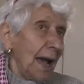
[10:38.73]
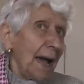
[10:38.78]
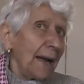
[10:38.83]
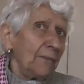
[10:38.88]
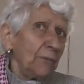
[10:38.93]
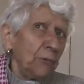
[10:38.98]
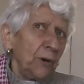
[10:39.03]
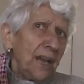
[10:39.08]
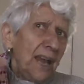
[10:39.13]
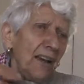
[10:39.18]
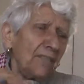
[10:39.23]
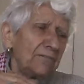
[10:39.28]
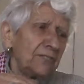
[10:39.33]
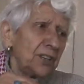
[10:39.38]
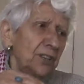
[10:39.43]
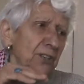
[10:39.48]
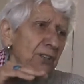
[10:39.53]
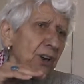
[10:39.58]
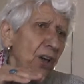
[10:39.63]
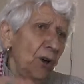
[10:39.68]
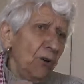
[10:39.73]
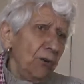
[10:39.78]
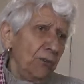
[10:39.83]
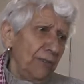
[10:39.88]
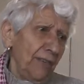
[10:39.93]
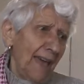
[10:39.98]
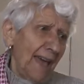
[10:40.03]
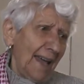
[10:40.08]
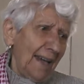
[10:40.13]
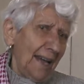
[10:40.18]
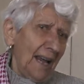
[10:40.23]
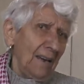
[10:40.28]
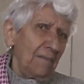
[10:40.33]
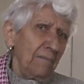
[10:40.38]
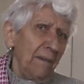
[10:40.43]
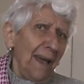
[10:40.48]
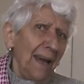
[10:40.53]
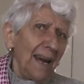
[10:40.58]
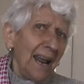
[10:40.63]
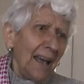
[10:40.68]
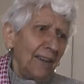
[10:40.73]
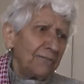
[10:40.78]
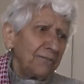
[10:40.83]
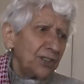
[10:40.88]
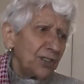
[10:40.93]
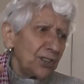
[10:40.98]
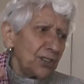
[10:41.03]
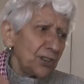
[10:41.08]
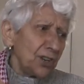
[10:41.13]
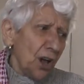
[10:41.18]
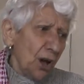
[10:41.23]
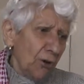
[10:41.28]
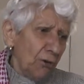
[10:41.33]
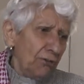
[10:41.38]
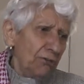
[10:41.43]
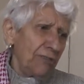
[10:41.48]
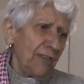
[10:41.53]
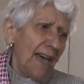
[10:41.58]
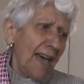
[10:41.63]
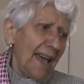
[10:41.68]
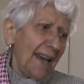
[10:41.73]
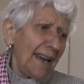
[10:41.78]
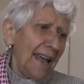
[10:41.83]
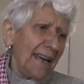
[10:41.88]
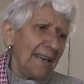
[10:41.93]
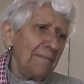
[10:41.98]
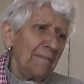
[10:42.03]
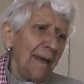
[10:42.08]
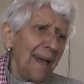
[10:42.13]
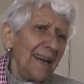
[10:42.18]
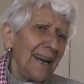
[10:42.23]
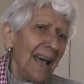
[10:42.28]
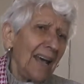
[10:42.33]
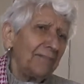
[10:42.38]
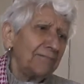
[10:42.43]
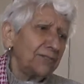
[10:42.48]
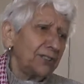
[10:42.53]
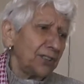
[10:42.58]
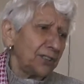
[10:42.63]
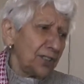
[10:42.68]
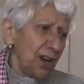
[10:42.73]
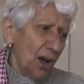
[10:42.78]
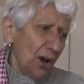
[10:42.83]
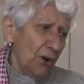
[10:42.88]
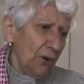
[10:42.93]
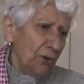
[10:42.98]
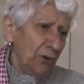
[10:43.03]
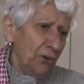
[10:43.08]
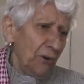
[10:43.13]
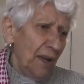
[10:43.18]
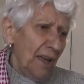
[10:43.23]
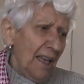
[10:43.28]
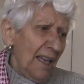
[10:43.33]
and we have to know that, and men have to know that, and men have to know